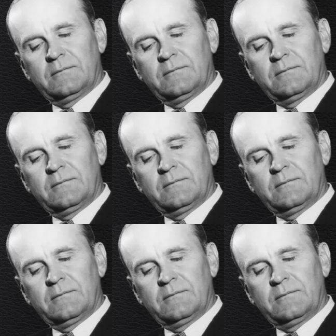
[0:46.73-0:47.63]

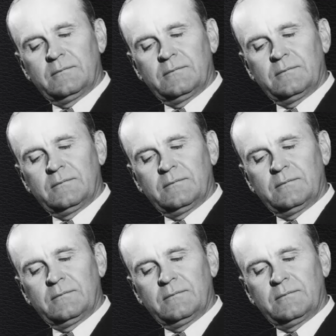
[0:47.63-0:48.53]

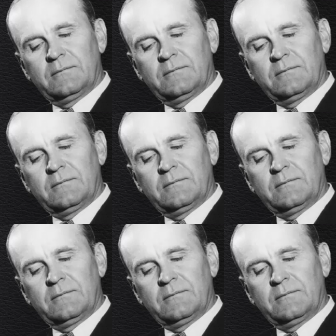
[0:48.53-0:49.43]

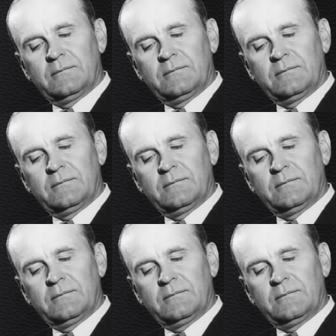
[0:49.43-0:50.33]

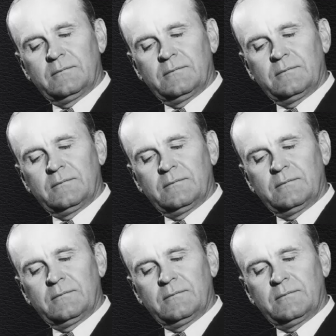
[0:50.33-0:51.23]

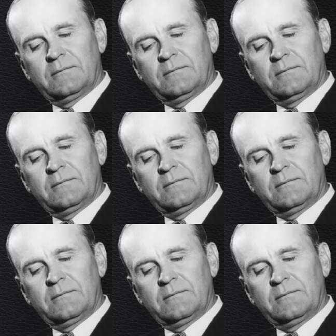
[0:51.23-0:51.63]
(no lip movement)